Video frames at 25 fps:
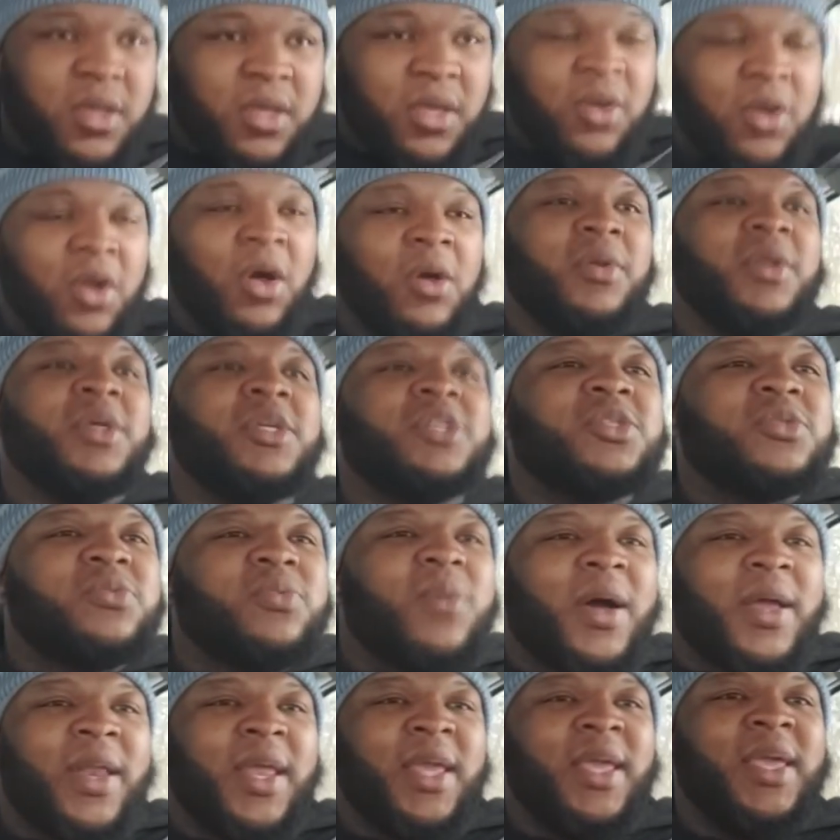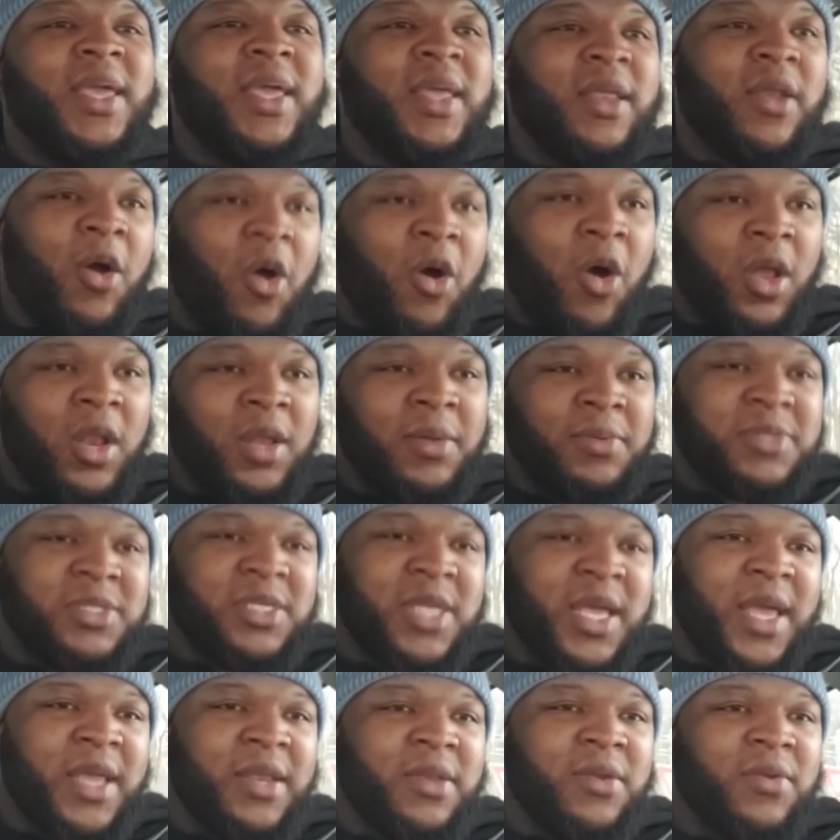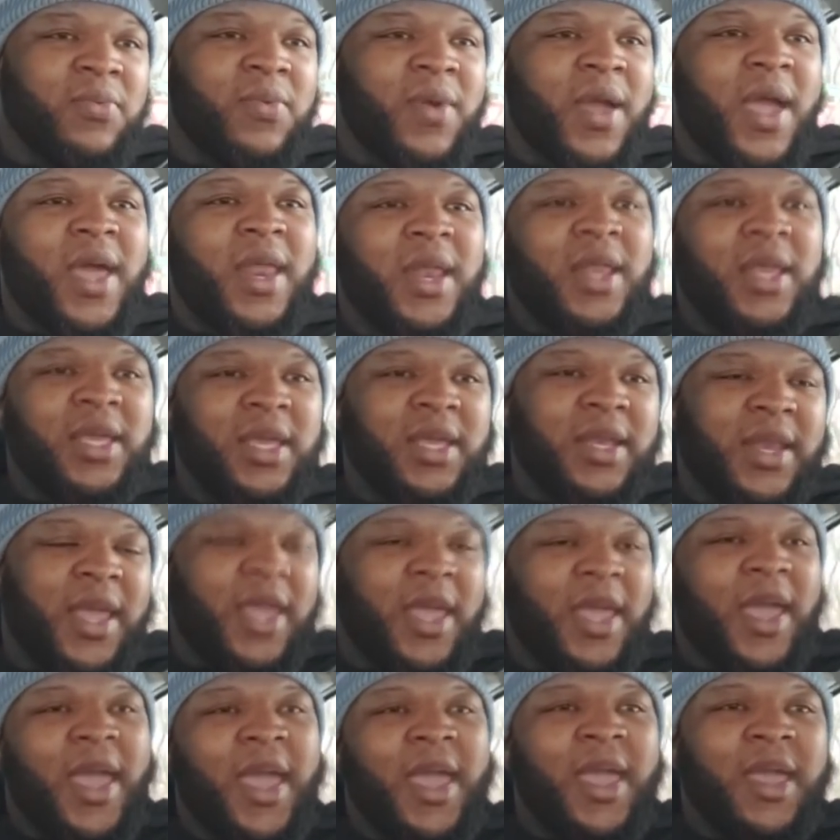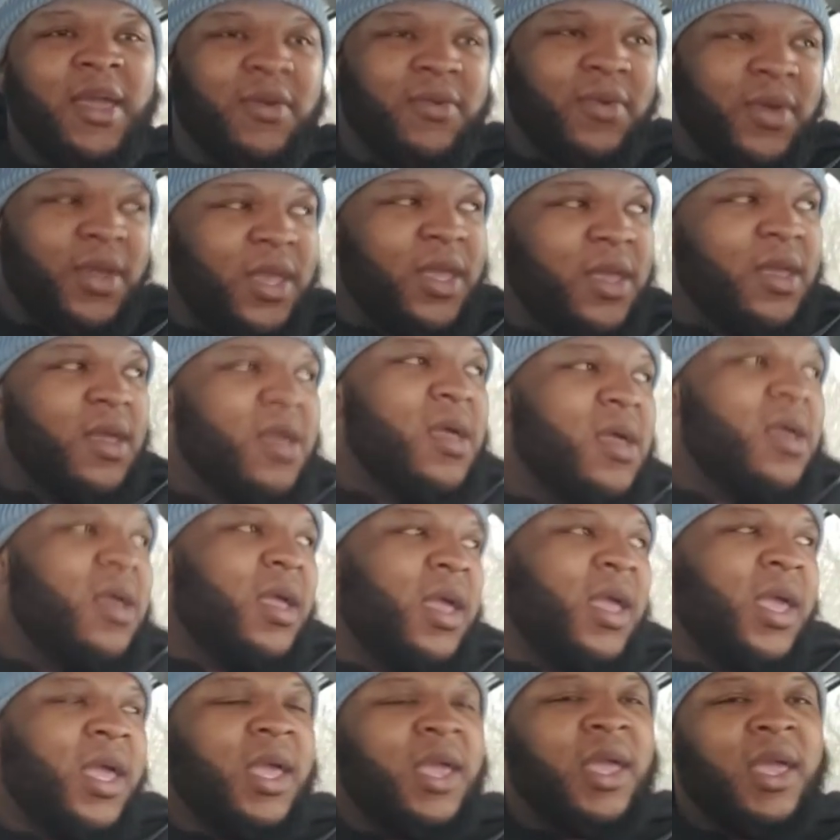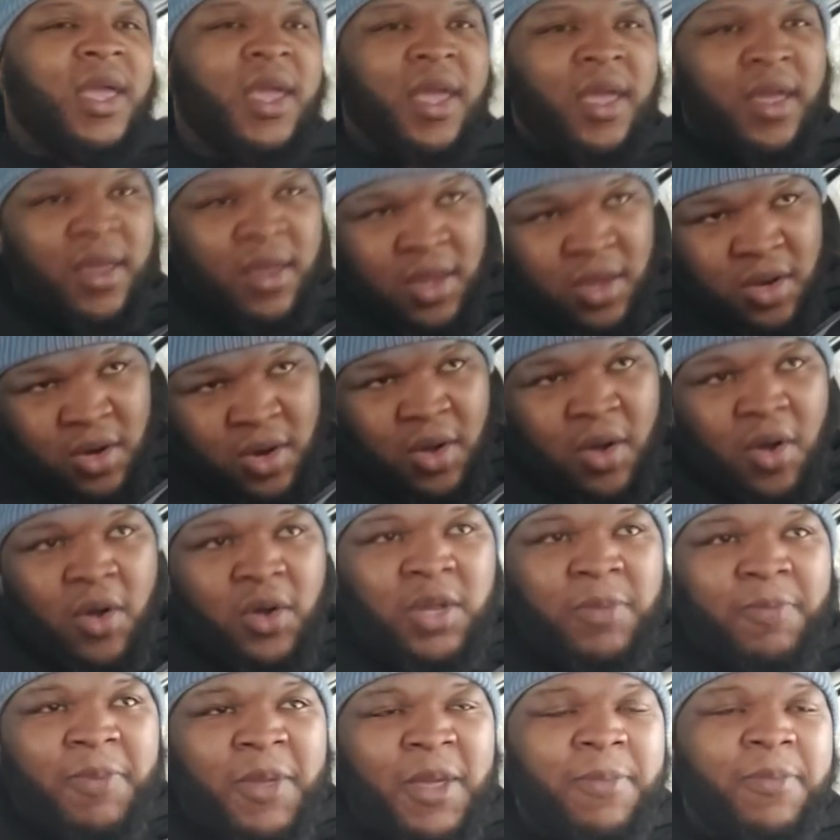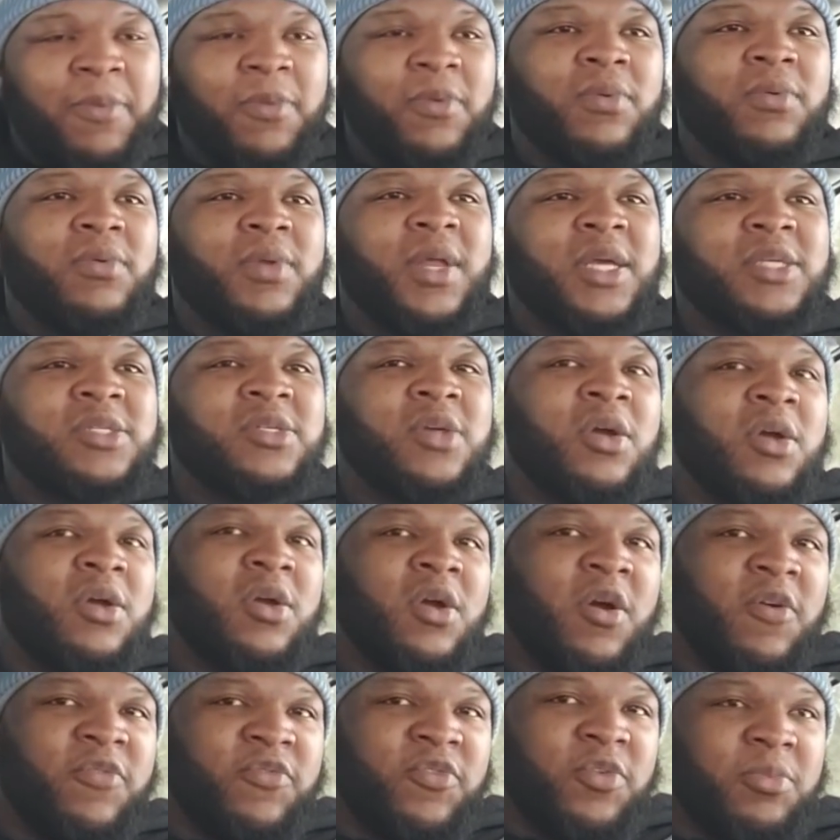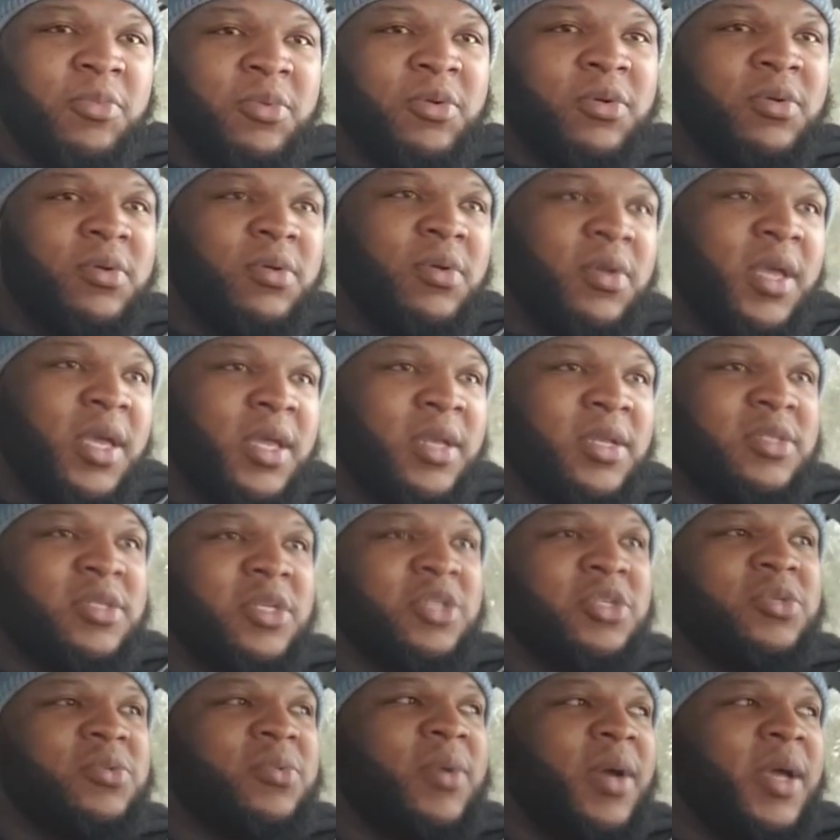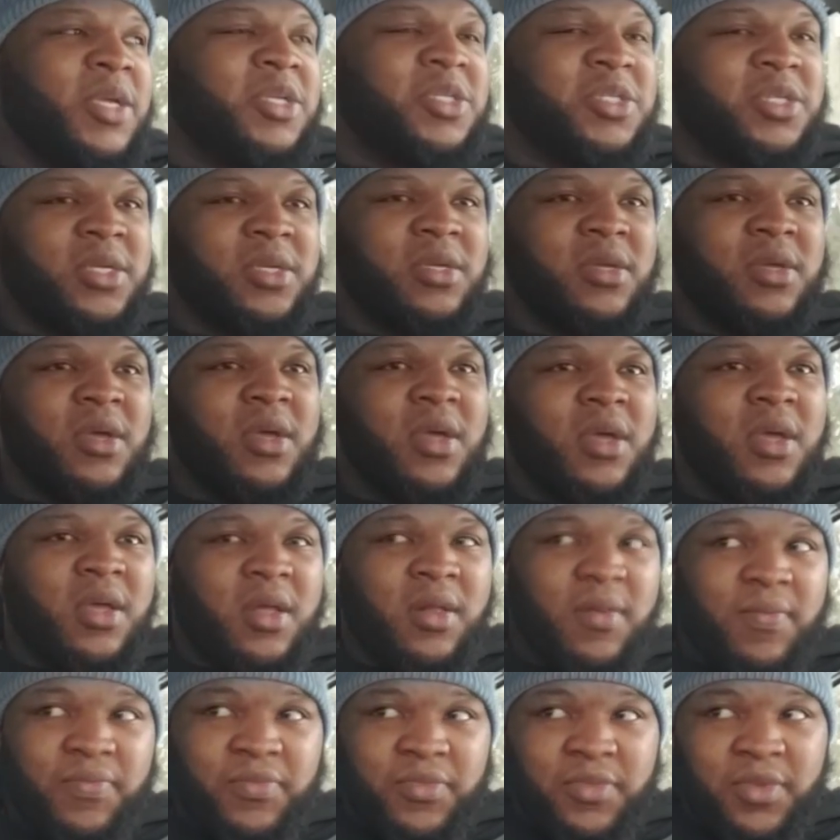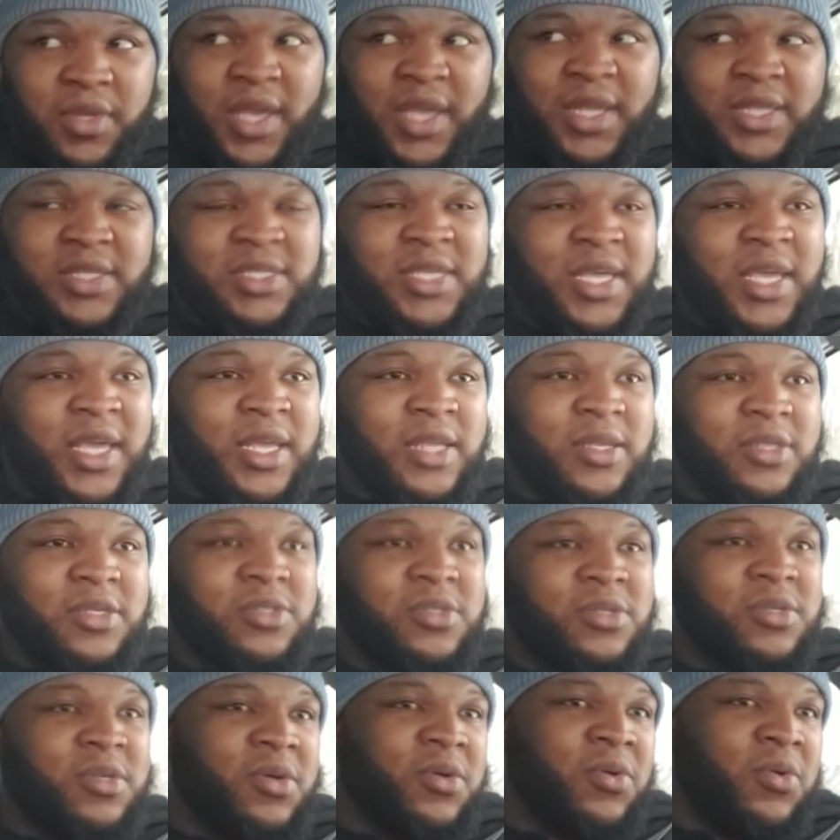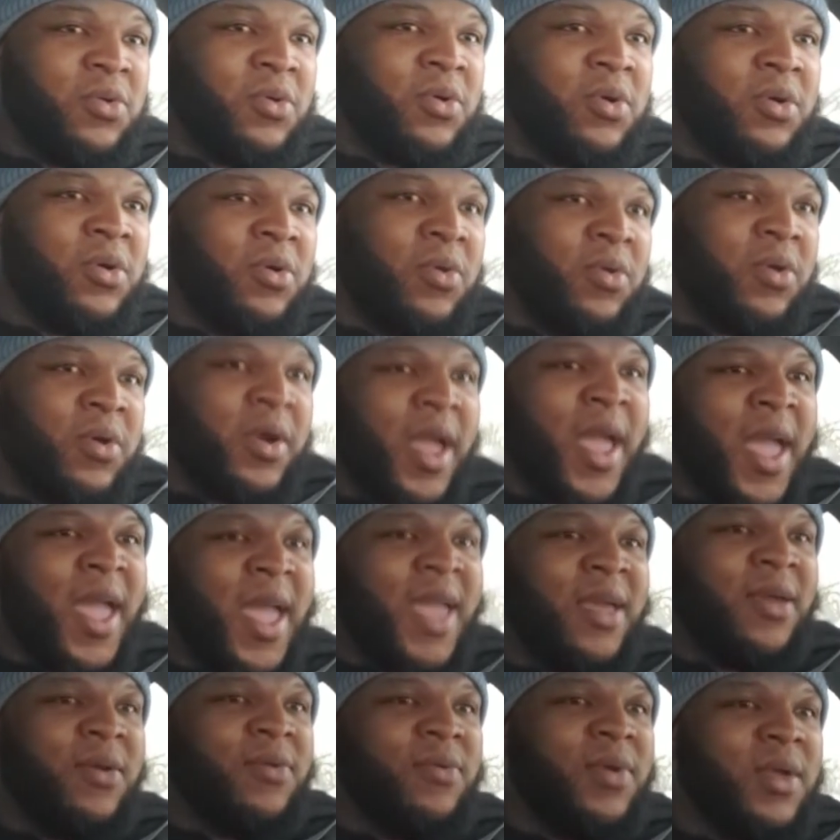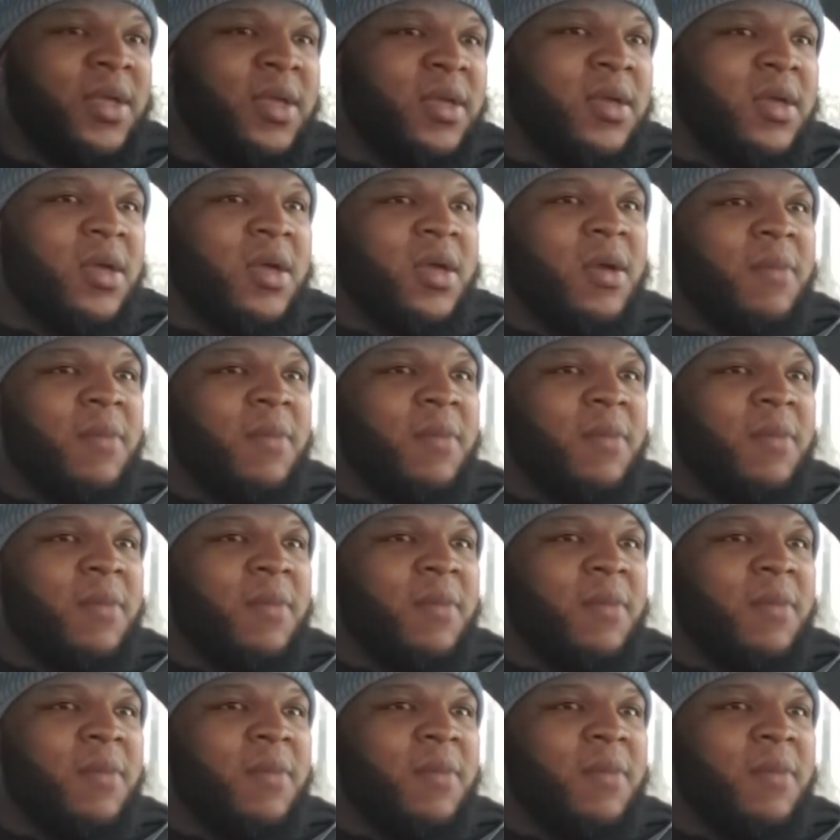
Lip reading: You know, this is why they get all upset and erratic and they angry. And you know, only people that's uncomfortable in a situation get tensed or angry.